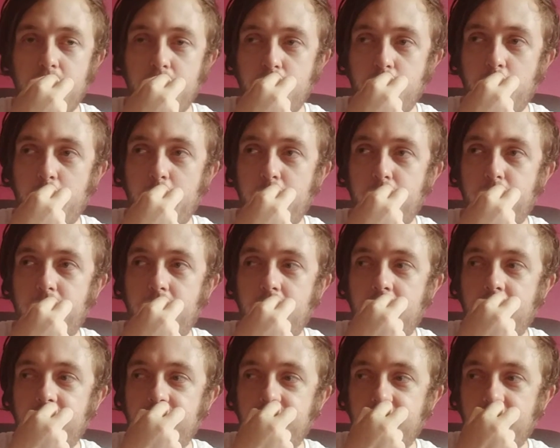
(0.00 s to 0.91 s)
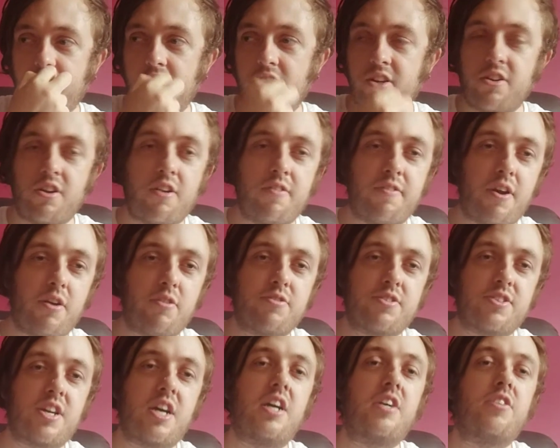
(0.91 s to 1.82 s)
where a lot of
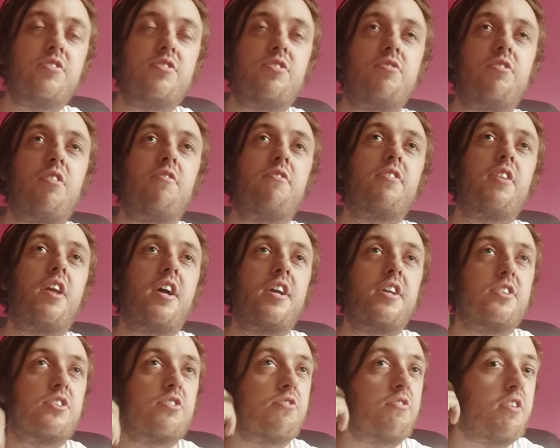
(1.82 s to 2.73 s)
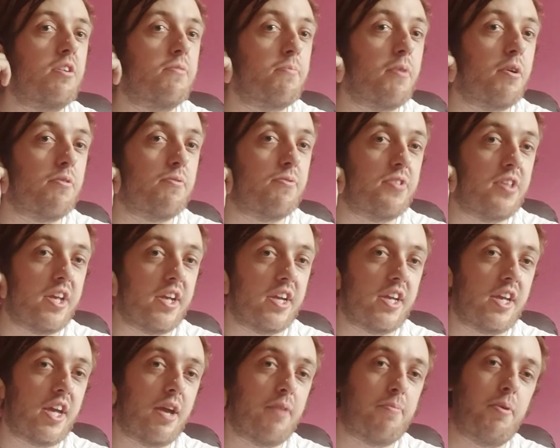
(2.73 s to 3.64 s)
outsiders who don't like screamo
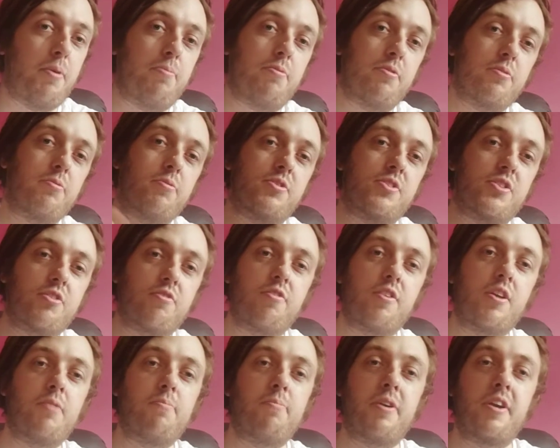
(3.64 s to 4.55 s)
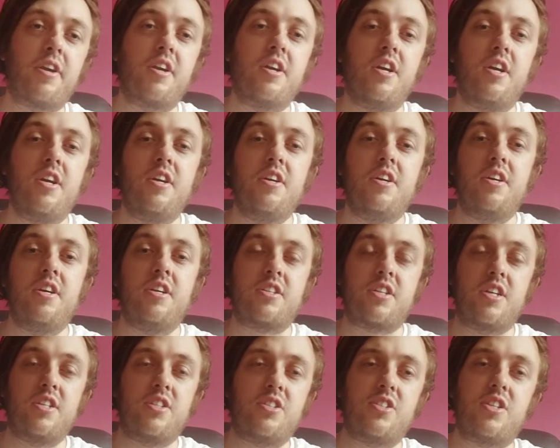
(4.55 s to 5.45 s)
think people who are screaming, it's
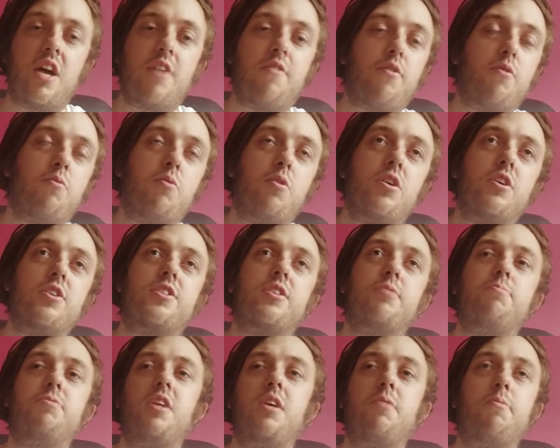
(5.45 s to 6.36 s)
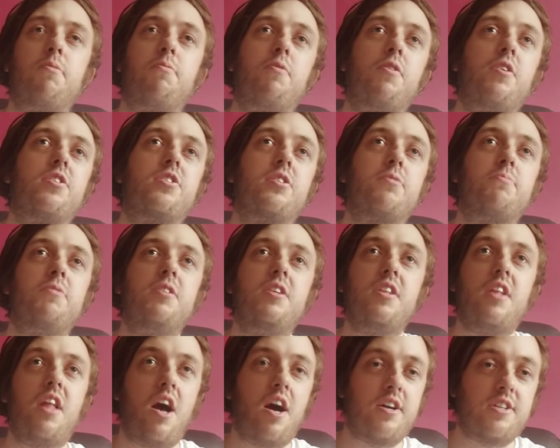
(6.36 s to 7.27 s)
like devil worship, demon worship.
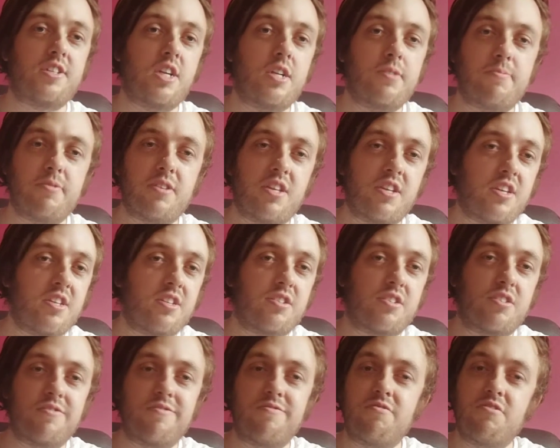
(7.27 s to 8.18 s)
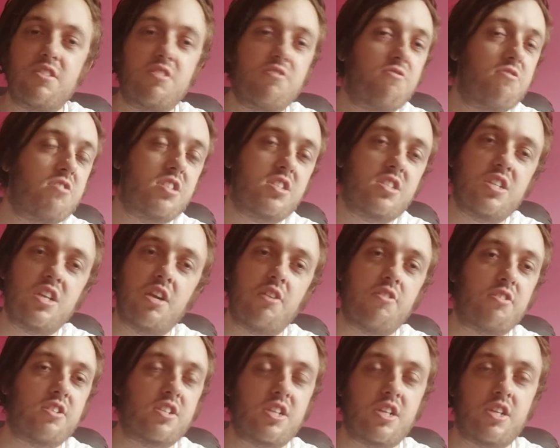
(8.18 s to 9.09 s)
Arch Enemy is
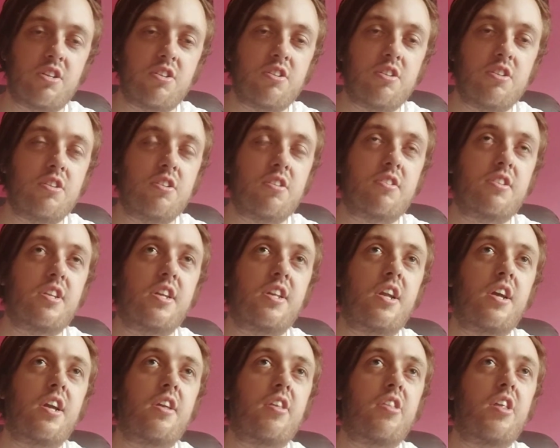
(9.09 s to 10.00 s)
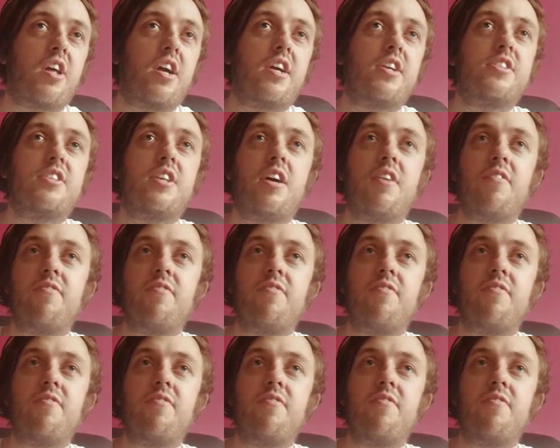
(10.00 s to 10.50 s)
seriously nothing like that.